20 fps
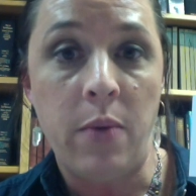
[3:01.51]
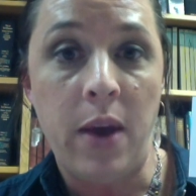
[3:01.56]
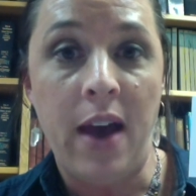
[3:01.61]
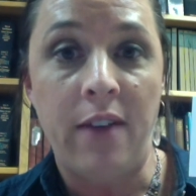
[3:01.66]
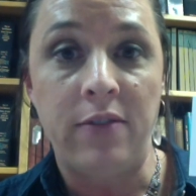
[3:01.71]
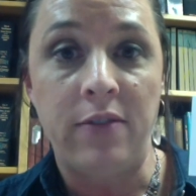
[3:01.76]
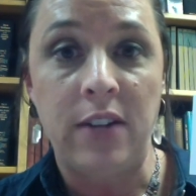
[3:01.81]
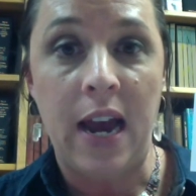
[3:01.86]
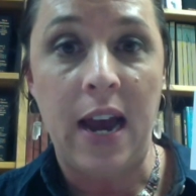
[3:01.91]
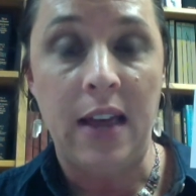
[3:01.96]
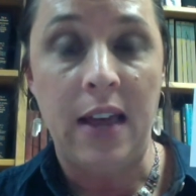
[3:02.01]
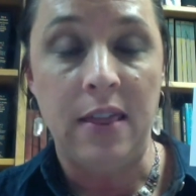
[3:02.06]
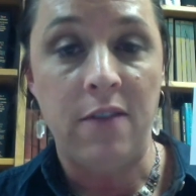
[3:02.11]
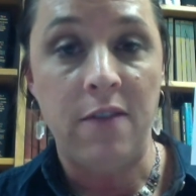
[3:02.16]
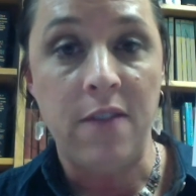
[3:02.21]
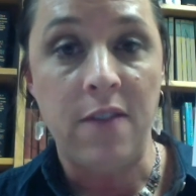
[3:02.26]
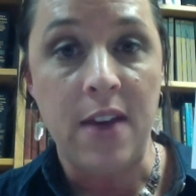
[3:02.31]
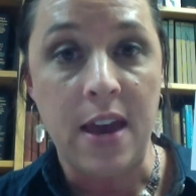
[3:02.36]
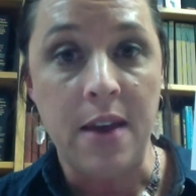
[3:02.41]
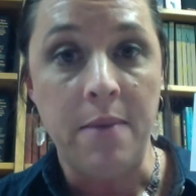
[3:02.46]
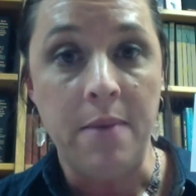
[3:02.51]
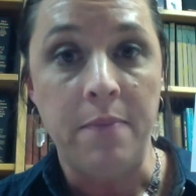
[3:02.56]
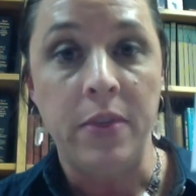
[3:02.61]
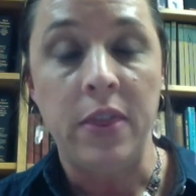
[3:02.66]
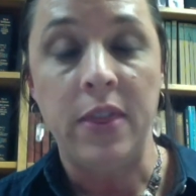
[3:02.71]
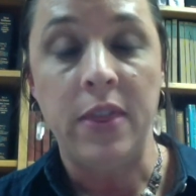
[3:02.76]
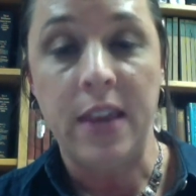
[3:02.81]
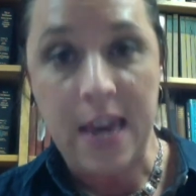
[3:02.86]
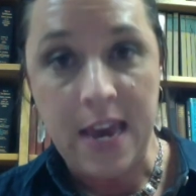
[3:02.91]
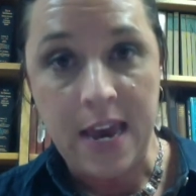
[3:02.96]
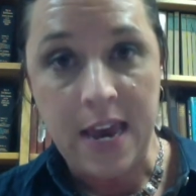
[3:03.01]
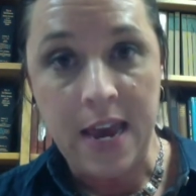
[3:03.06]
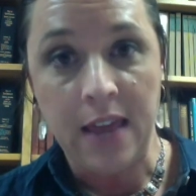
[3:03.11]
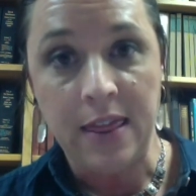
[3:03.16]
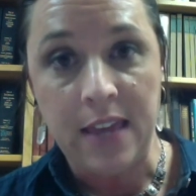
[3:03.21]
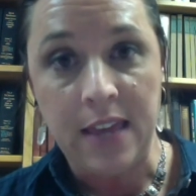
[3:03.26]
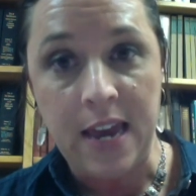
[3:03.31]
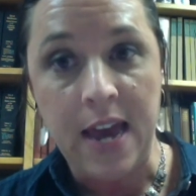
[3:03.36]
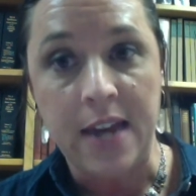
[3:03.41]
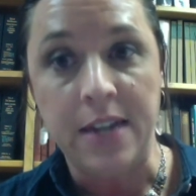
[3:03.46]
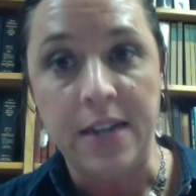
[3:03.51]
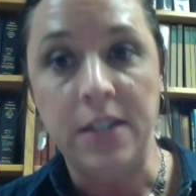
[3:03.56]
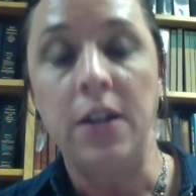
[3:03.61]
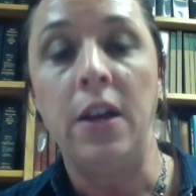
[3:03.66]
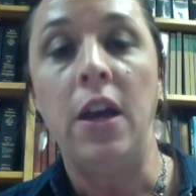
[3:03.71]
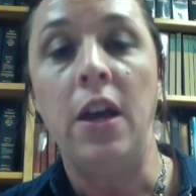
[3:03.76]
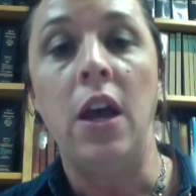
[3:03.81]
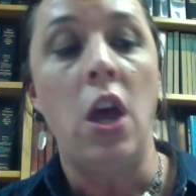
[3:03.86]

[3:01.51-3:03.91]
have to add the E at the end.